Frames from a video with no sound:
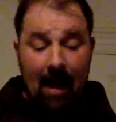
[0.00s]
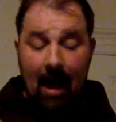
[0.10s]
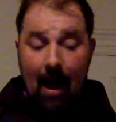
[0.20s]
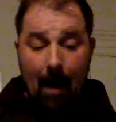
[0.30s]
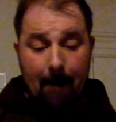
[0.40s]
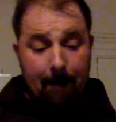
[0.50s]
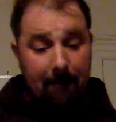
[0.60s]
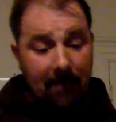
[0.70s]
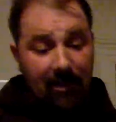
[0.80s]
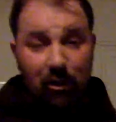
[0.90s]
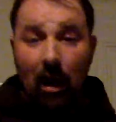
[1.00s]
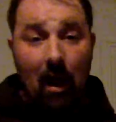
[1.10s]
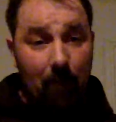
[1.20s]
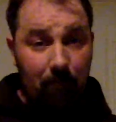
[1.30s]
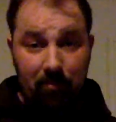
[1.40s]

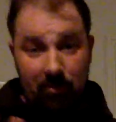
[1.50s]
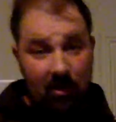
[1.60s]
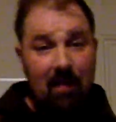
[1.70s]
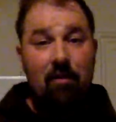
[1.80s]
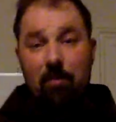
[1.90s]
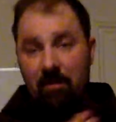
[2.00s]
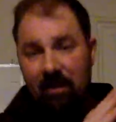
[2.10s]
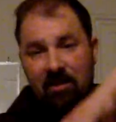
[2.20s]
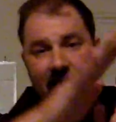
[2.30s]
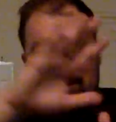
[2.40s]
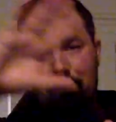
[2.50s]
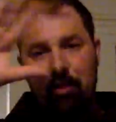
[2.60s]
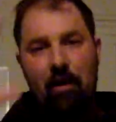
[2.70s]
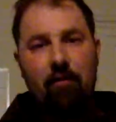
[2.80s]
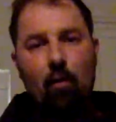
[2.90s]
To give you a bit of
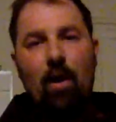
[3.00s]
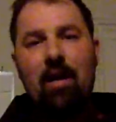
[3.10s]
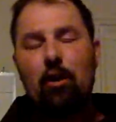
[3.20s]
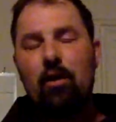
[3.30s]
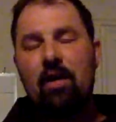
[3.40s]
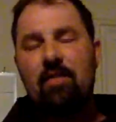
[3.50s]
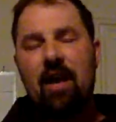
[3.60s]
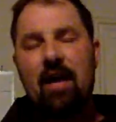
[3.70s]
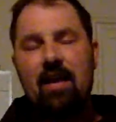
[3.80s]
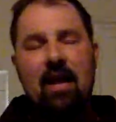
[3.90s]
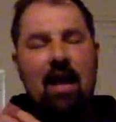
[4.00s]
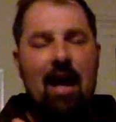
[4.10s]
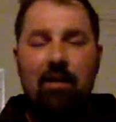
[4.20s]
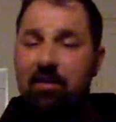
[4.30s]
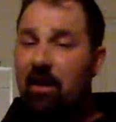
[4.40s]
example of a way to look at that,
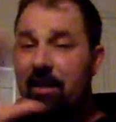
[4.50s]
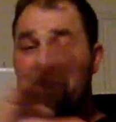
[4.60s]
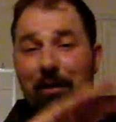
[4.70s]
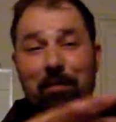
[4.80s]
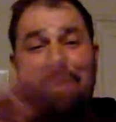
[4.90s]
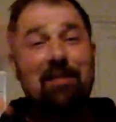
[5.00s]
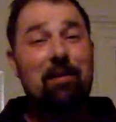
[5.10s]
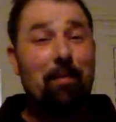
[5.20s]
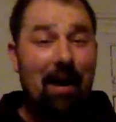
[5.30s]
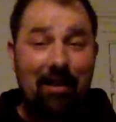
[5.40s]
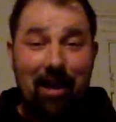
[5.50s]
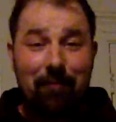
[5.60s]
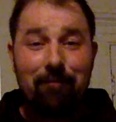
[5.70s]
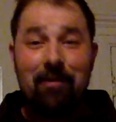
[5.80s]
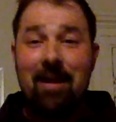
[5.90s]
I'll tell you a little bit about some of my
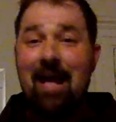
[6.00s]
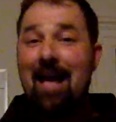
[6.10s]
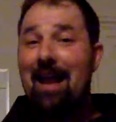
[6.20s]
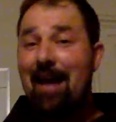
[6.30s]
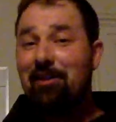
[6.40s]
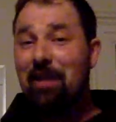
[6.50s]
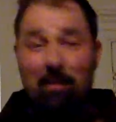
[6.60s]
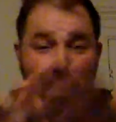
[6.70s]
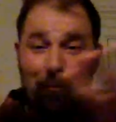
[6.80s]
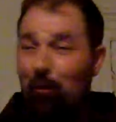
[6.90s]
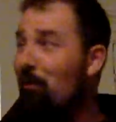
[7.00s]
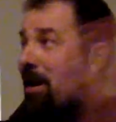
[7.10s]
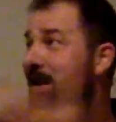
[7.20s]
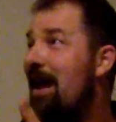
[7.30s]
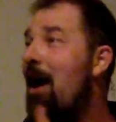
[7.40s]
life. And actually, in my room
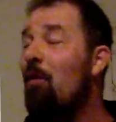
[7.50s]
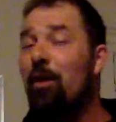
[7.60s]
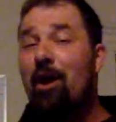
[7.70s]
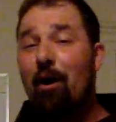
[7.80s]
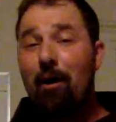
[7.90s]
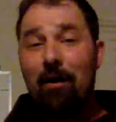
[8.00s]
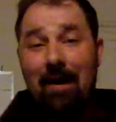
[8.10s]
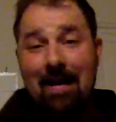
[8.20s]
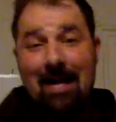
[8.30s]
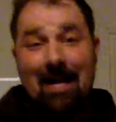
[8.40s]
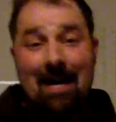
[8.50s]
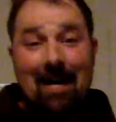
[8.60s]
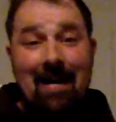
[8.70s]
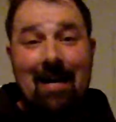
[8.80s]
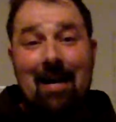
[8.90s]
right now, we're
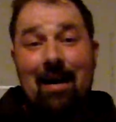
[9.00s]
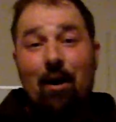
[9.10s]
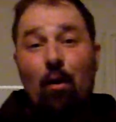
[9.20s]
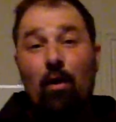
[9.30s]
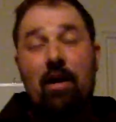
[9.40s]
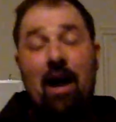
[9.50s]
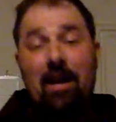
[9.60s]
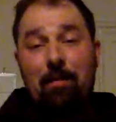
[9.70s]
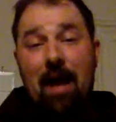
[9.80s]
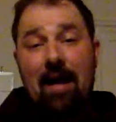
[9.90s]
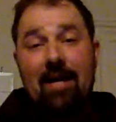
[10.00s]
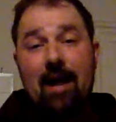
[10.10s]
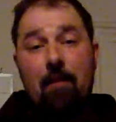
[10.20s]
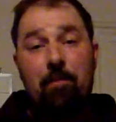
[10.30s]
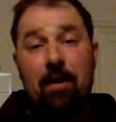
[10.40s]
kind of packing
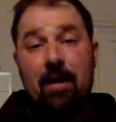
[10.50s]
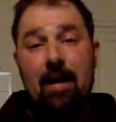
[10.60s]
up.